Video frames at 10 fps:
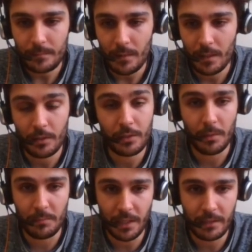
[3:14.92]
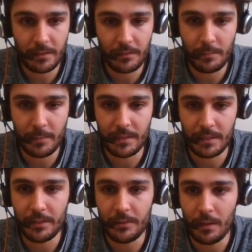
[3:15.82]
So the objective is
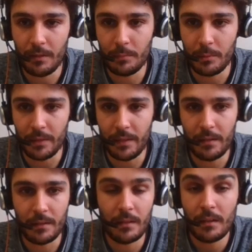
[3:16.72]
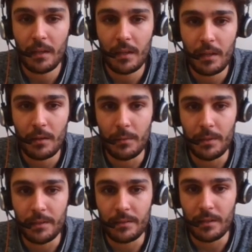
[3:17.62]
basically to have a point here
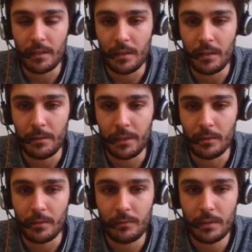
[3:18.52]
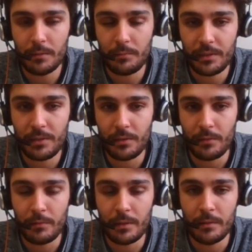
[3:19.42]
with recall of 1 and precision of
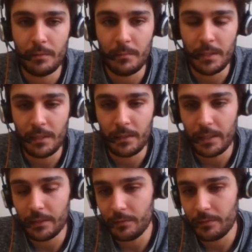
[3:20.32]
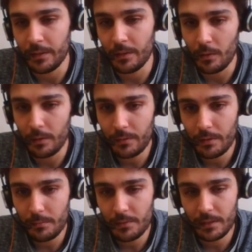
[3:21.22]
1, meaning that you find all your
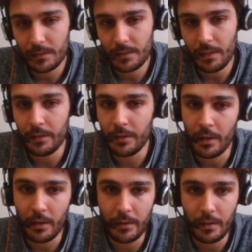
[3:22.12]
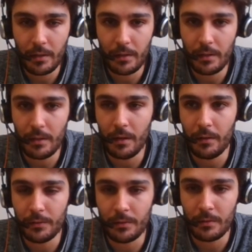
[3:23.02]
objects and none
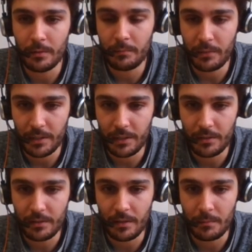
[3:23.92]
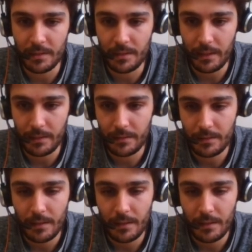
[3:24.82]
of your predictions are mistakes.